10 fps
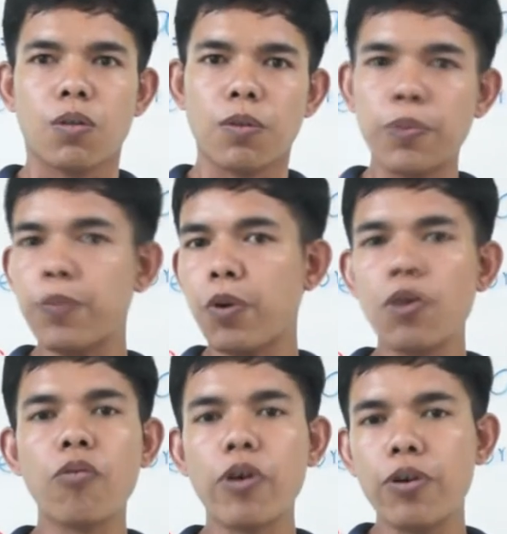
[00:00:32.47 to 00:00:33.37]
the people
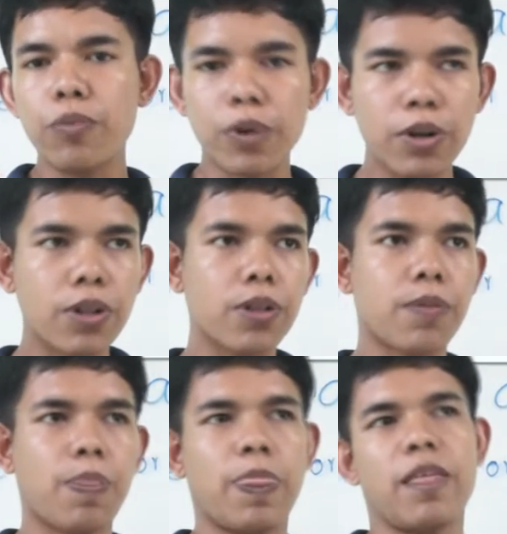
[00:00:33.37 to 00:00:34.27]
around the world,
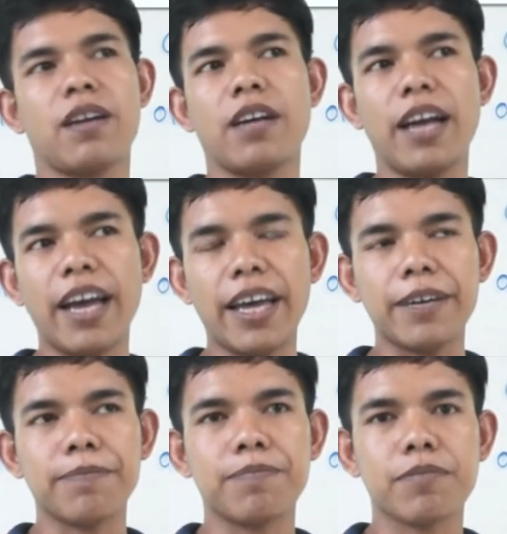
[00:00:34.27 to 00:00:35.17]

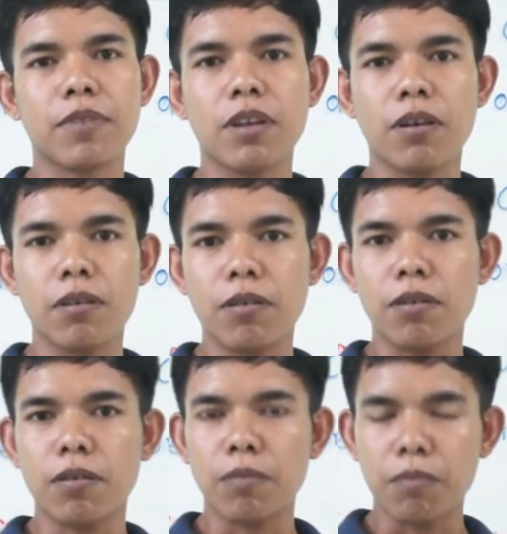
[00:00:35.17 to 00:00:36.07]
and
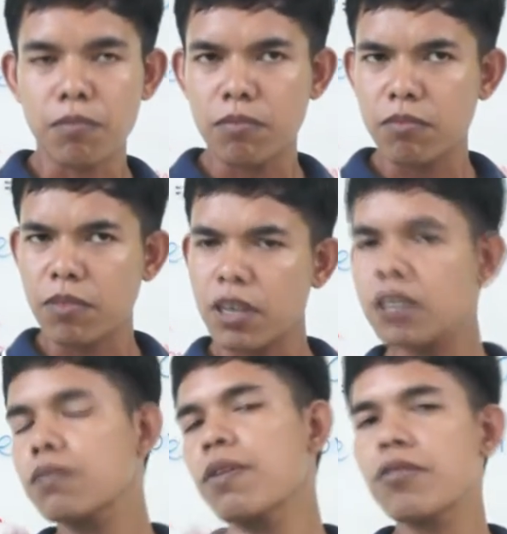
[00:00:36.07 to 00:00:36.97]
it
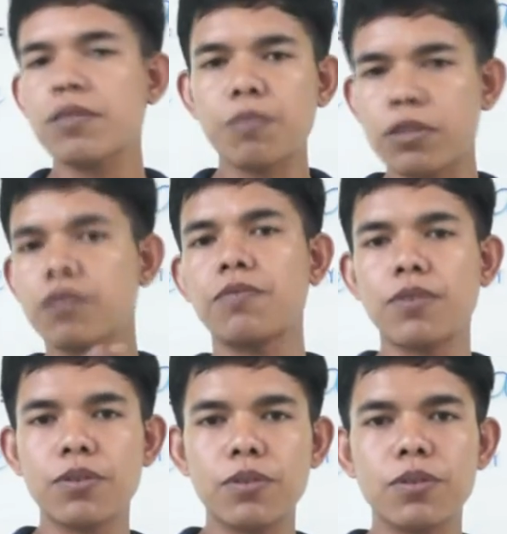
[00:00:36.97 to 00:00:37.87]
is very important
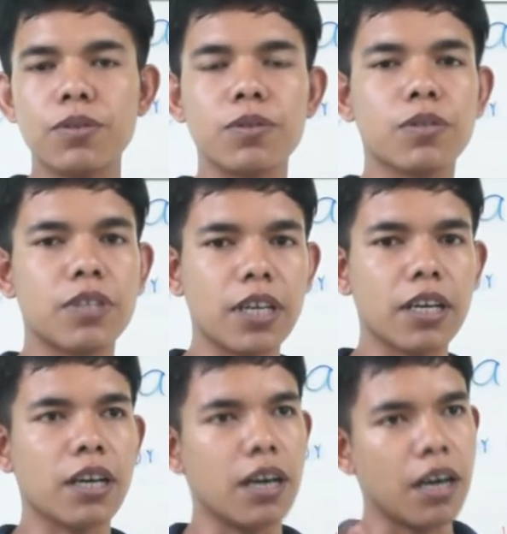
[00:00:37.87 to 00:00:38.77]
for you to
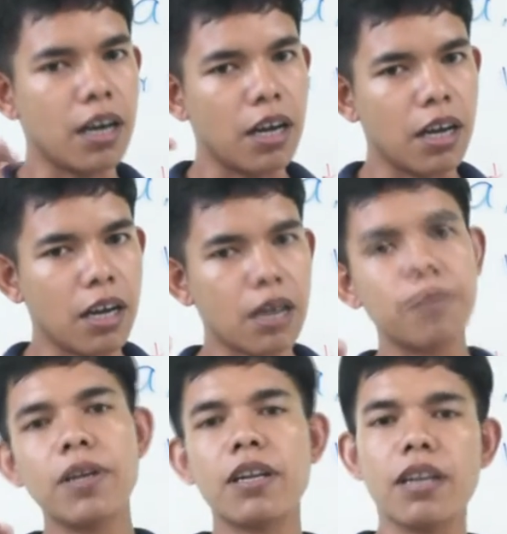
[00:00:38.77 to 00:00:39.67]
take a
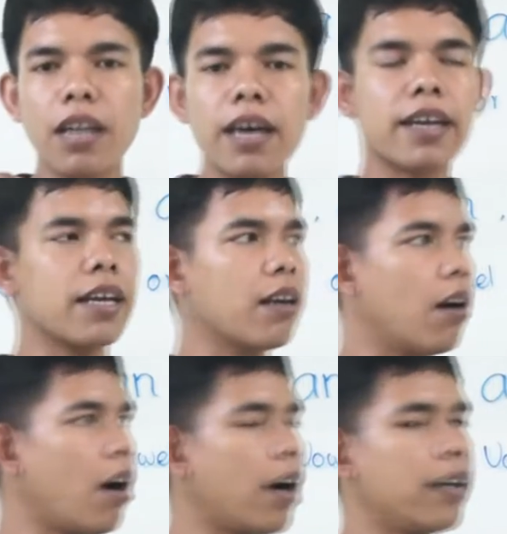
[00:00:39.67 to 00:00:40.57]
little bit
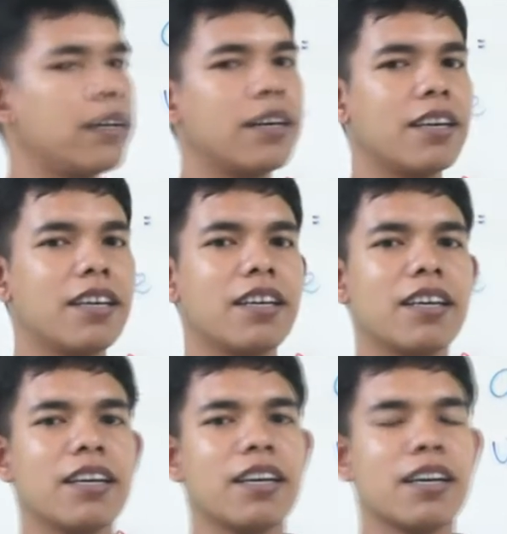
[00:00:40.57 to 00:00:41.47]
learning on
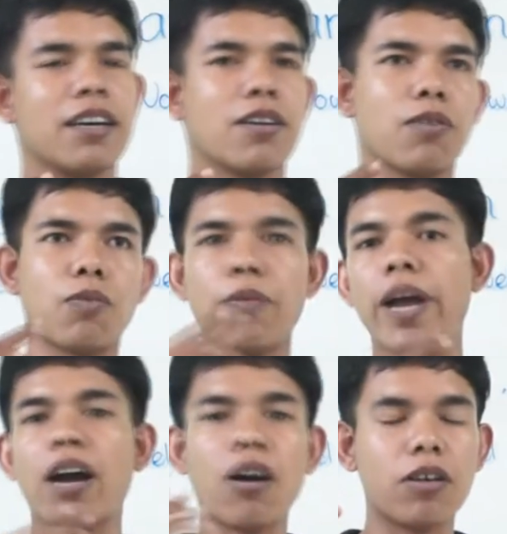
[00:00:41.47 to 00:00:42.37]
what we are